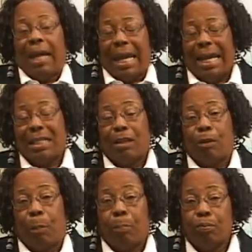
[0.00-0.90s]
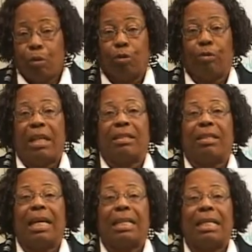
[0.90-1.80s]
hinder progress
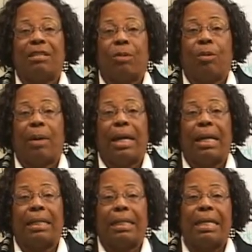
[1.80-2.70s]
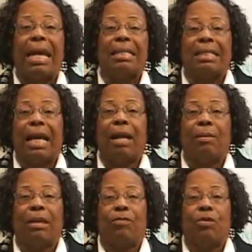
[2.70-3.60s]
that is required. Yes,
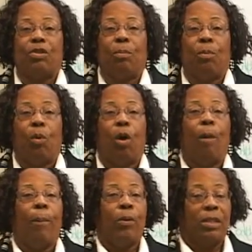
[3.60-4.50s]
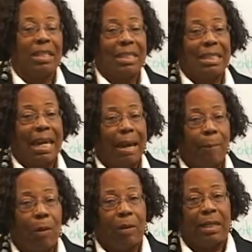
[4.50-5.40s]
I'll give you some more about the
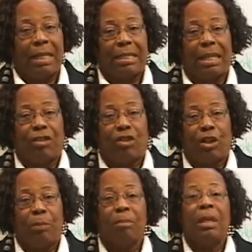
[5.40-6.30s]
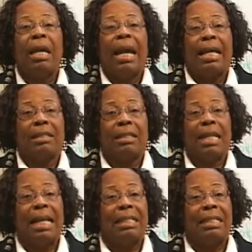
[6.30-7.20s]
STEM organization, and to
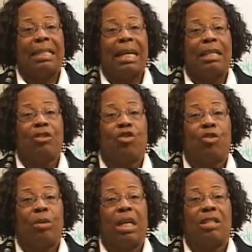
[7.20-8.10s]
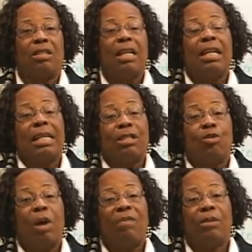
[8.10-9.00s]
tell the science students that
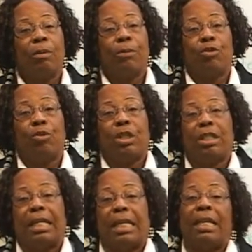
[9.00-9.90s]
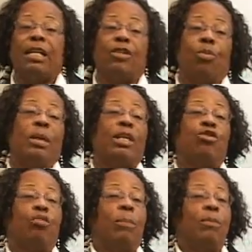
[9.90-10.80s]
you have an opportunity to win a
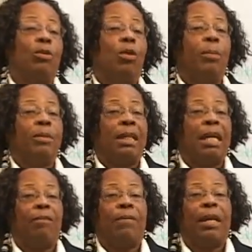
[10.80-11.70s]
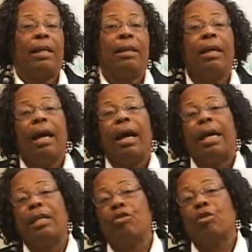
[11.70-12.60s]
trip to go up to Kville
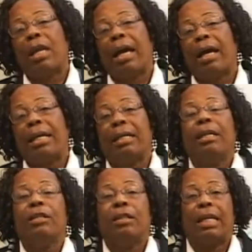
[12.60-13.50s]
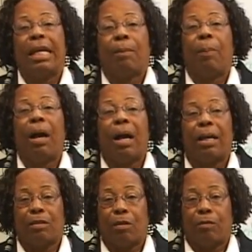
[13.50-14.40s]
in July to take
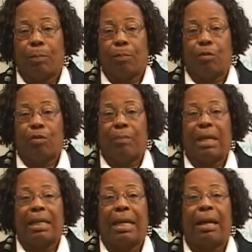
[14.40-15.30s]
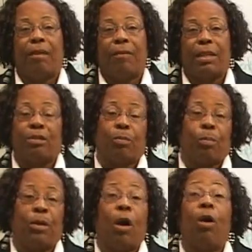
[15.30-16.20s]
part of a program that they're having to
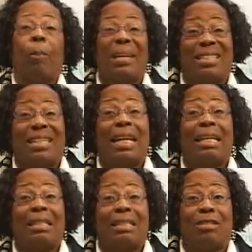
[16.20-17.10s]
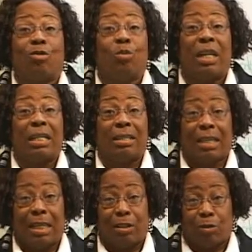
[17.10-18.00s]
prepare our best science students
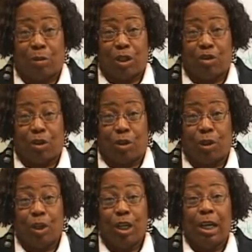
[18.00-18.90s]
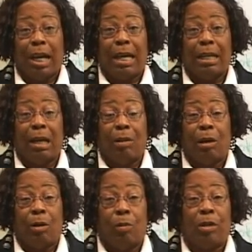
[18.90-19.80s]
in the region. And
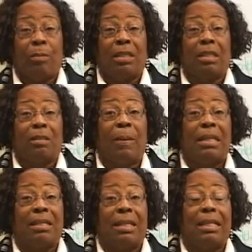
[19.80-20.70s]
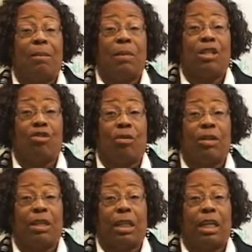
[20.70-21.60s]
along with Mr. Spencer in the Ministry of
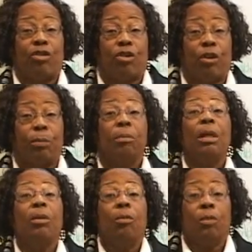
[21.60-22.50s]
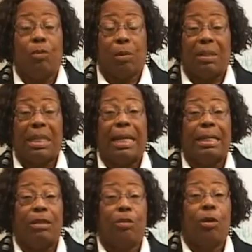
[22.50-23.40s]
Education, we will be
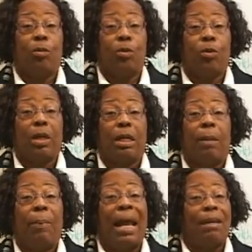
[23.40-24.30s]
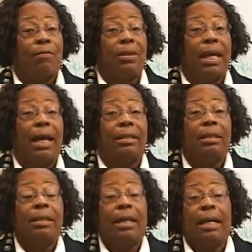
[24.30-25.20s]
telling you how you can apply for that
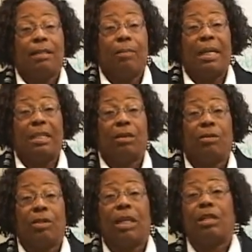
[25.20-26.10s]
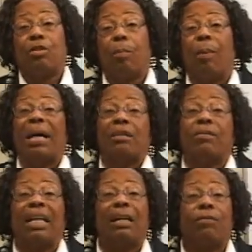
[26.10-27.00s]
and to make certain that you're part
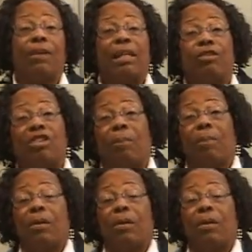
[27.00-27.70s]
of that fellowship,